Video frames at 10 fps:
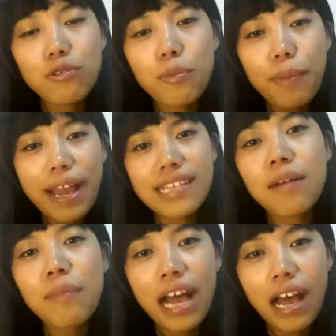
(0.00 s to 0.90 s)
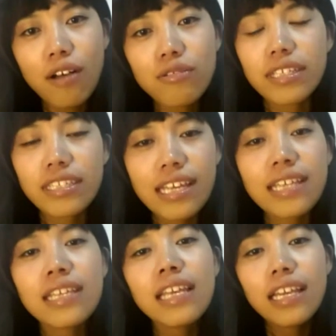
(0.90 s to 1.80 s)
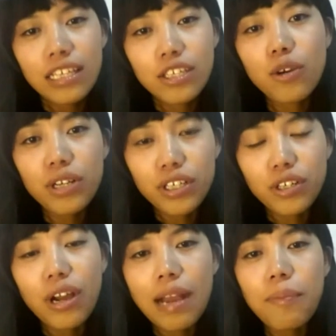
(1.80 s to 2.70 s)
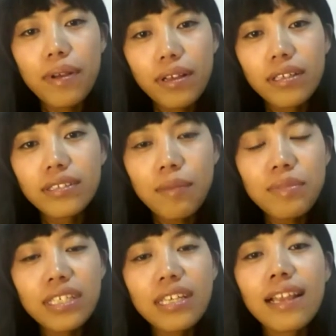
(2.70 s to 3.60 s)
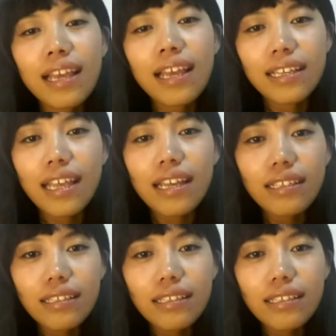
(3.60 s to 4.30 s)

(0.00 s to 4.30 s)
to buy some house, then you grow up. Something kind of like that.